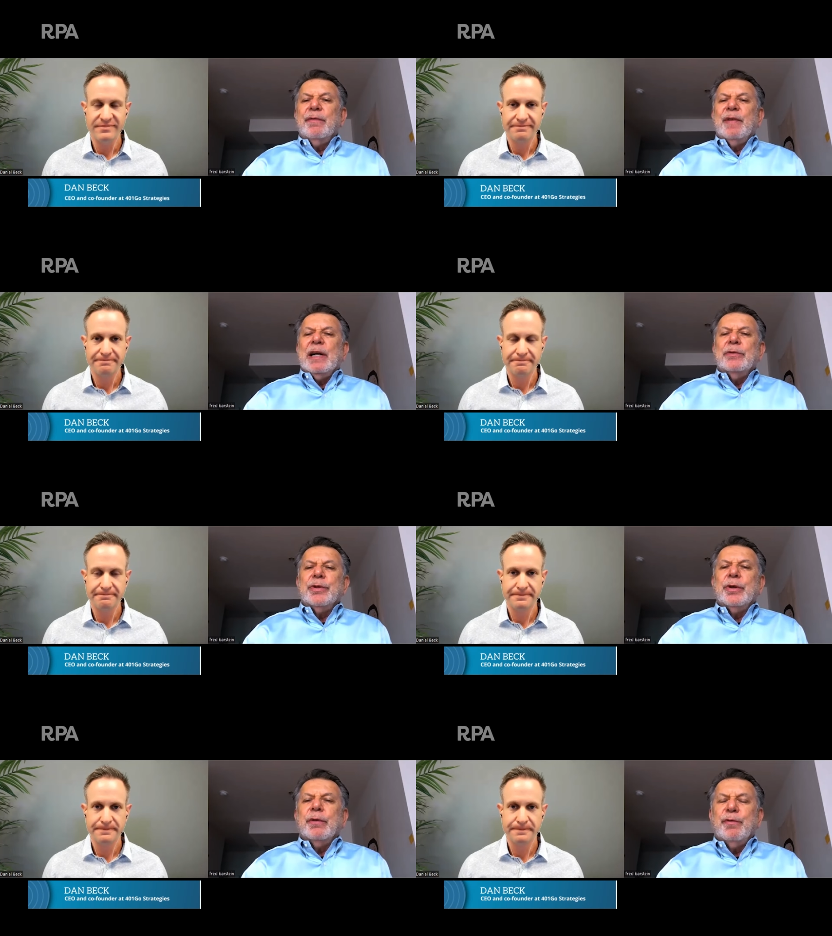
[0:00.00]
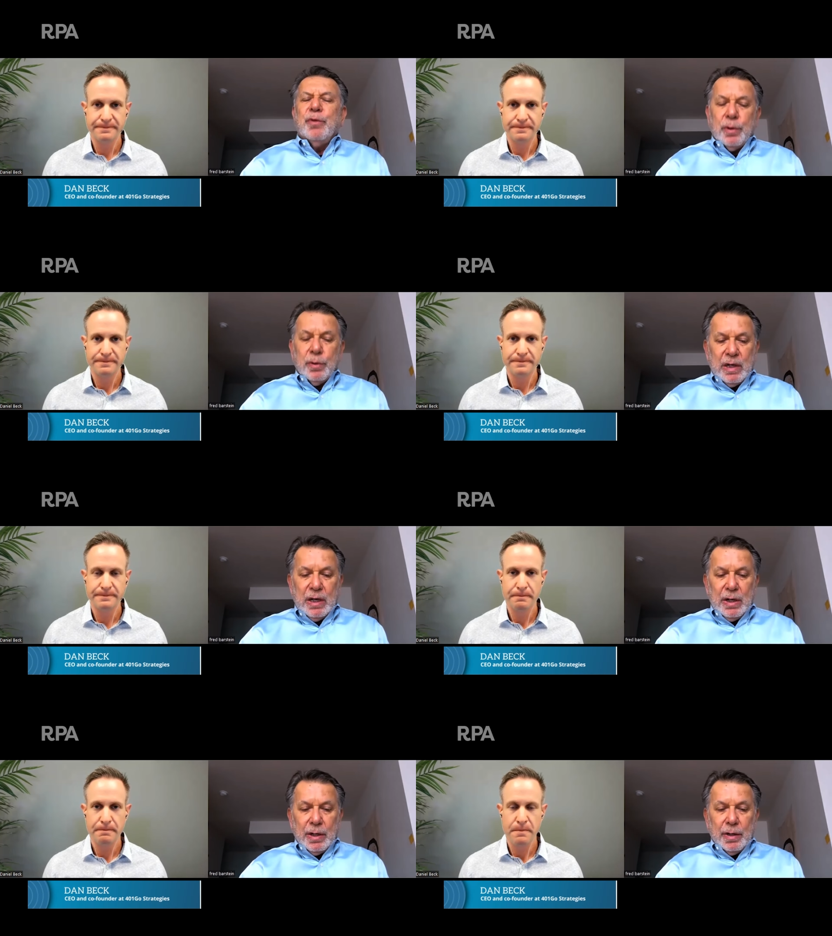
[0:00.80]
Speaker 1: and founder of 401
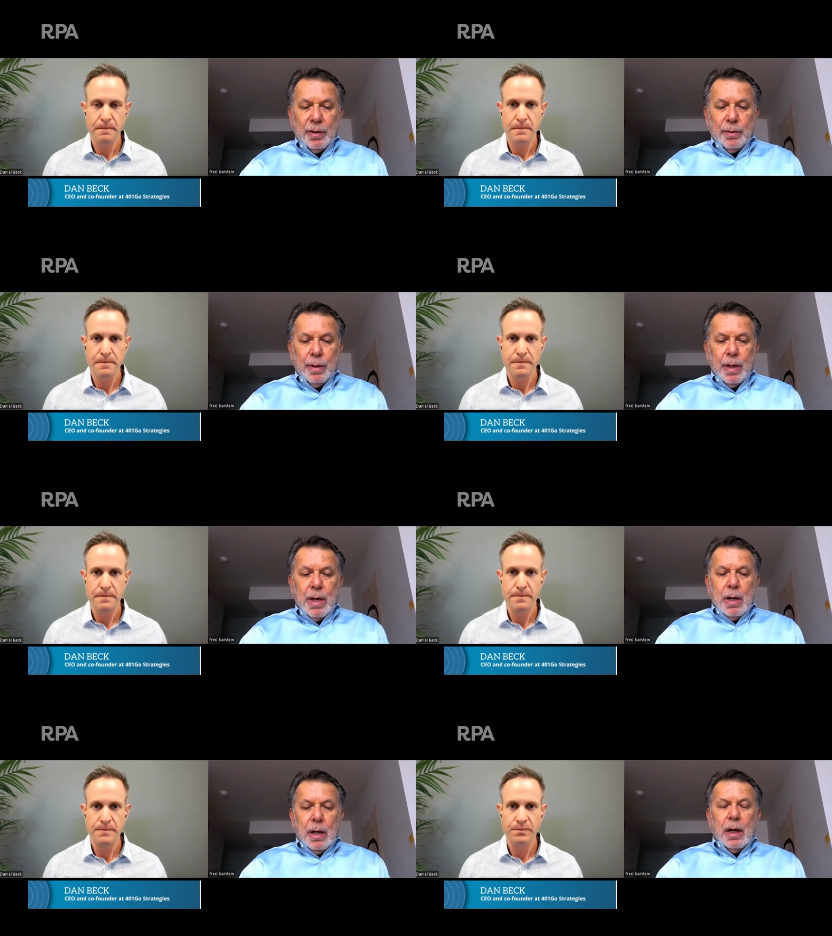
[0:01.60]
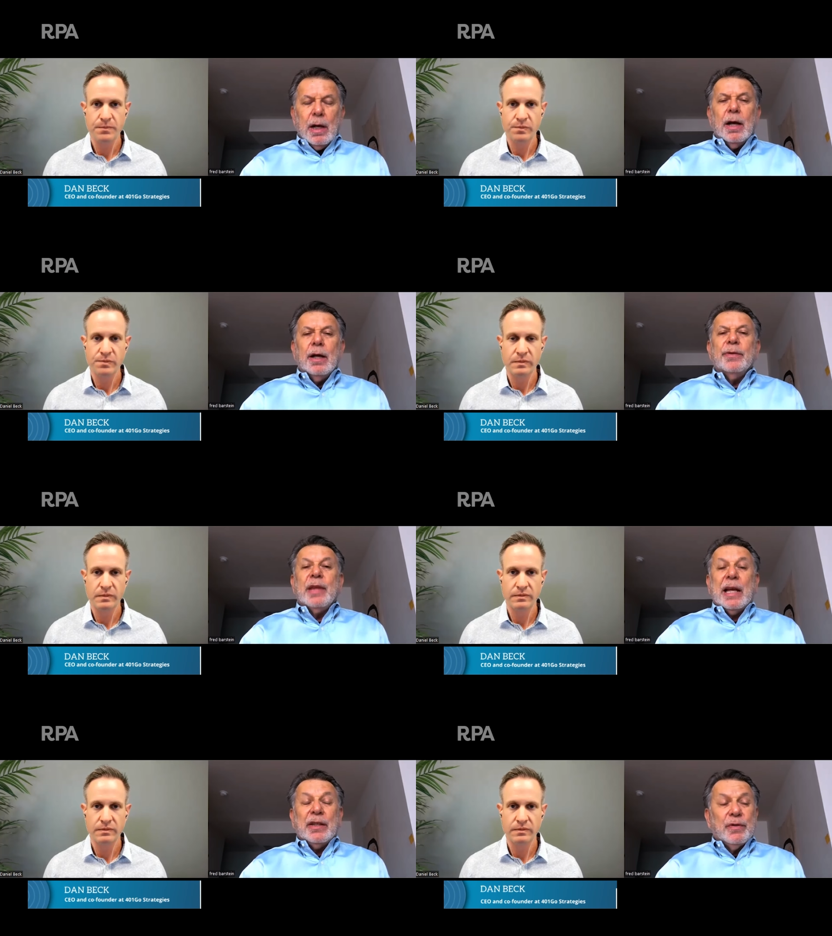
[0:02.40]
Go. Uh,
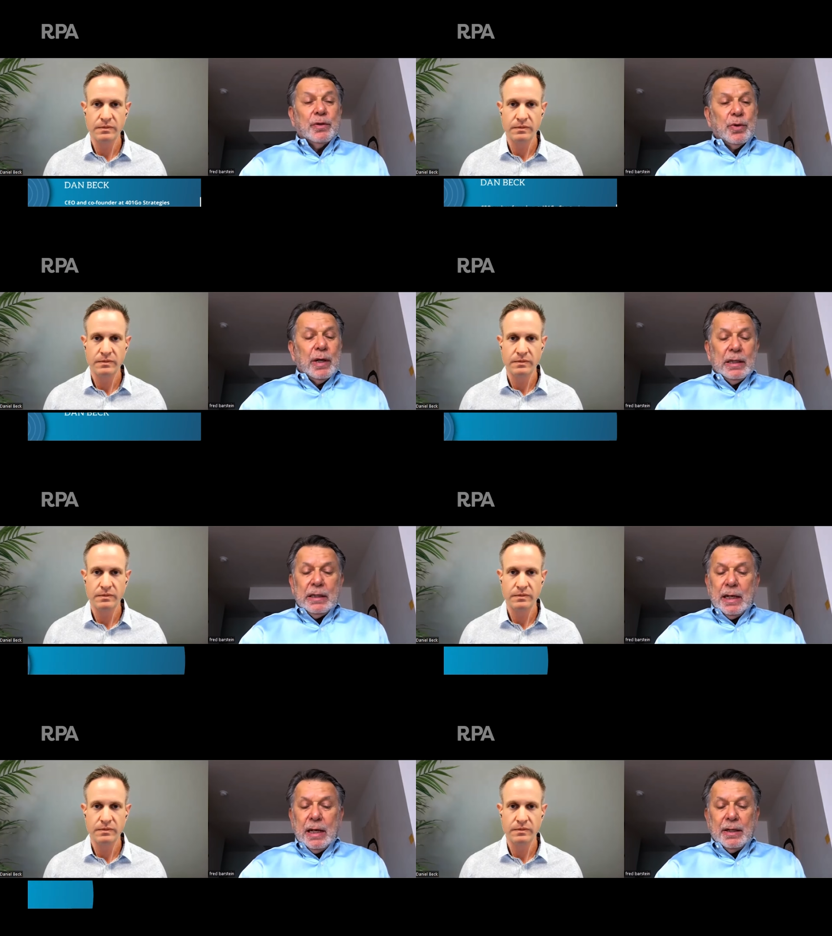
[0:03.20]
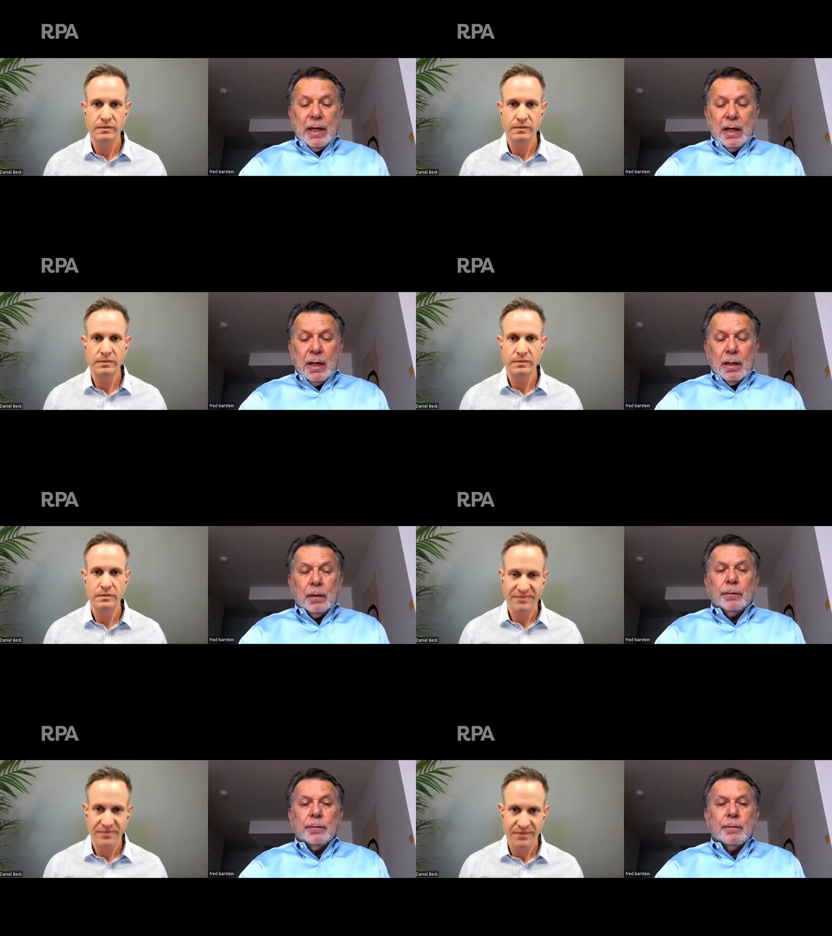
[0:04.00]
thanks for joining today, Dan.
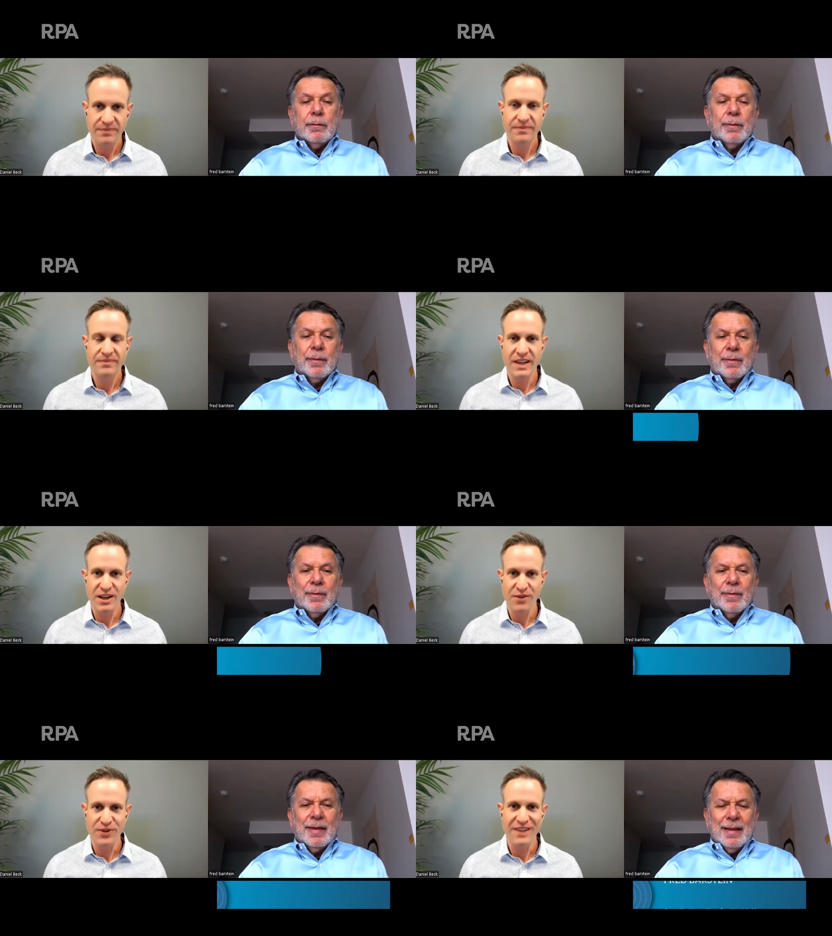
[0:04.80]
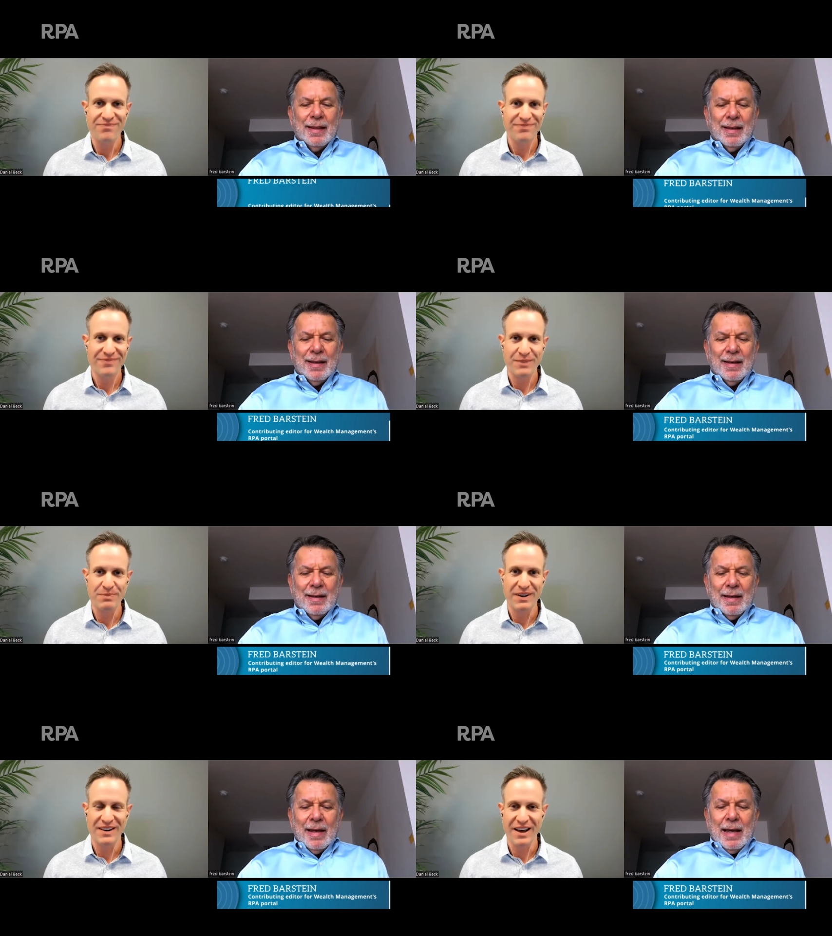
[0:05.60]
Speaker 2: Thank you, Fred. It's
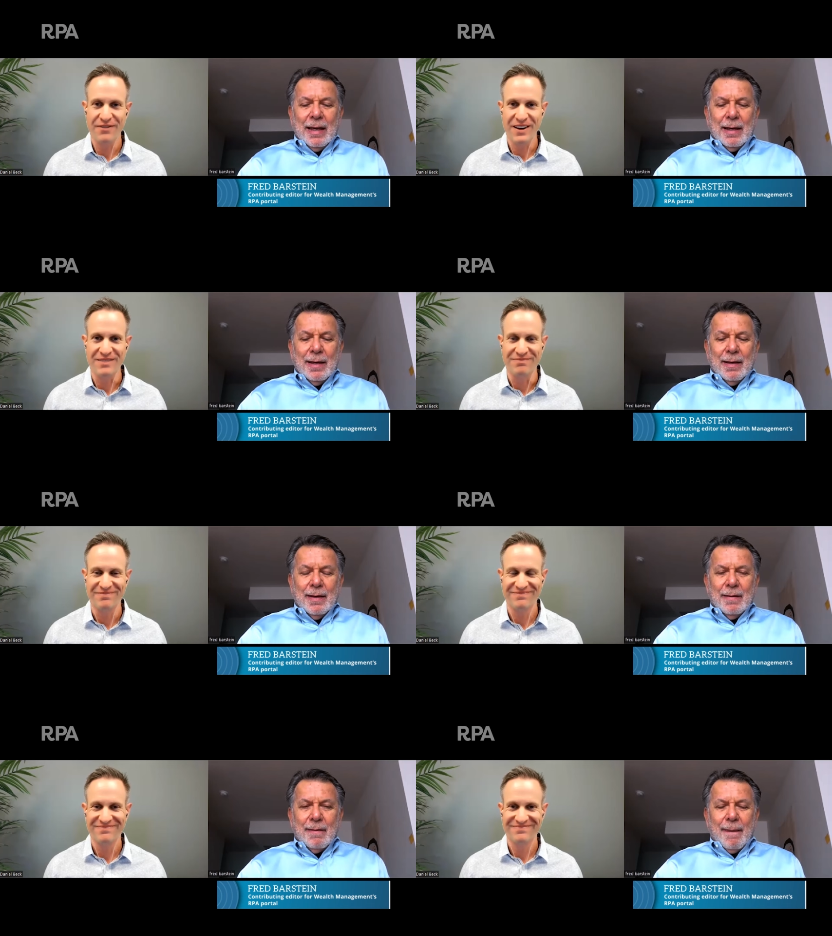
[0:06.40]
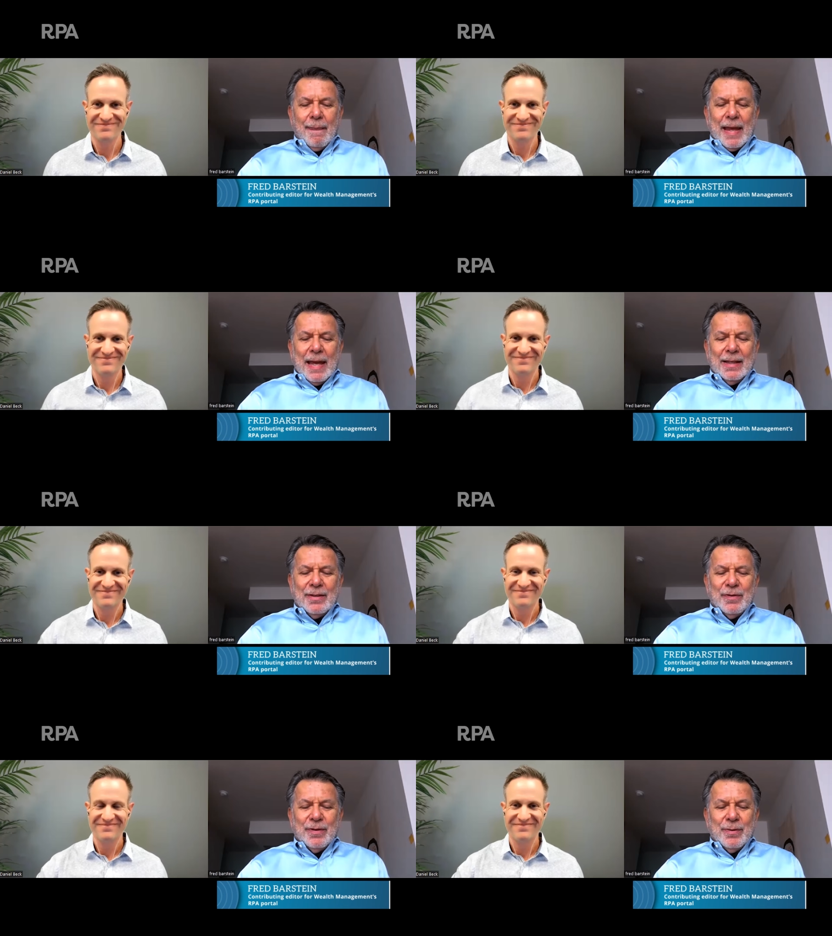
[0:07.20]
been uh, fun.
Speaker 1: Thanks
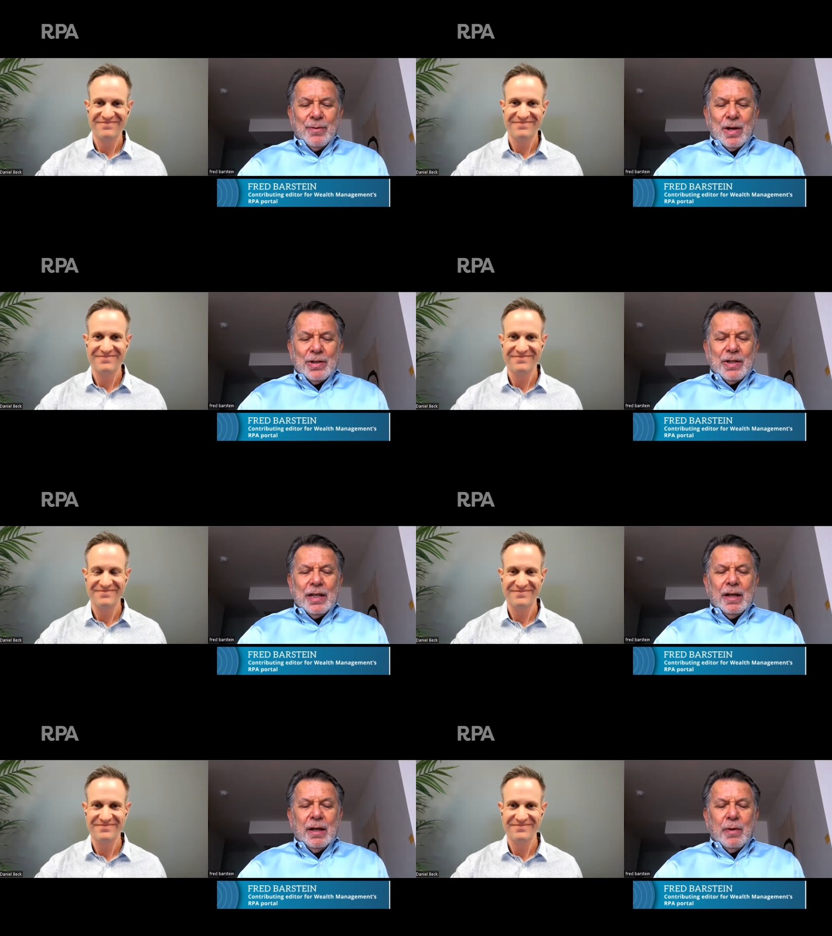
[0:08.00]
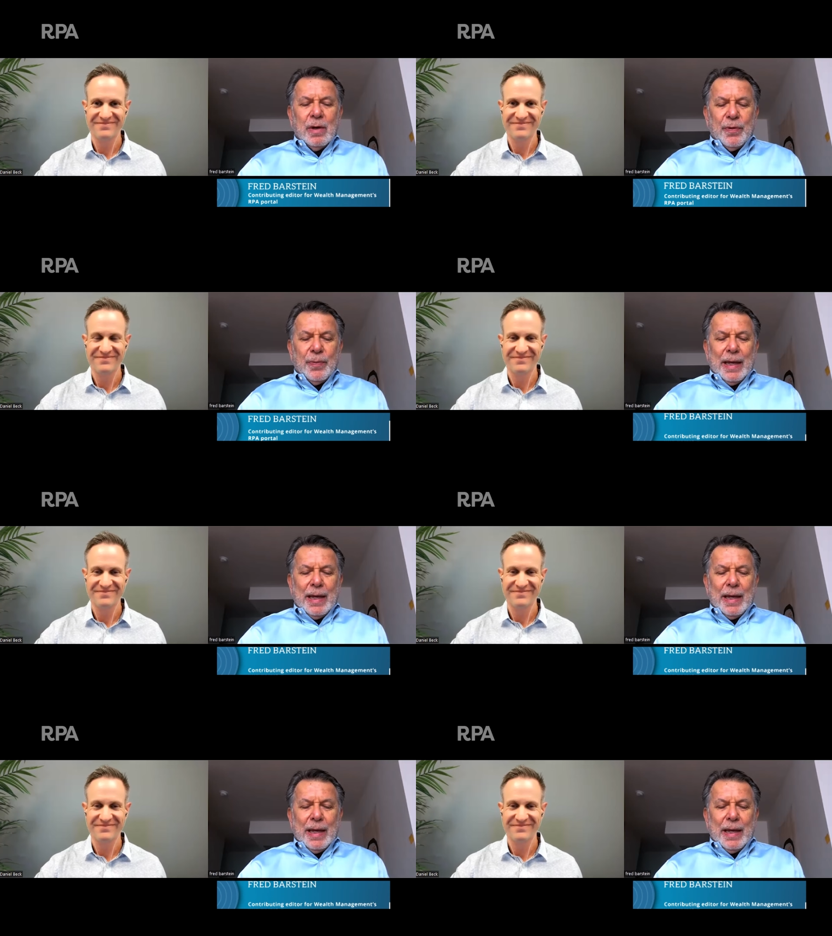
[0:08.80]
for watching Wealth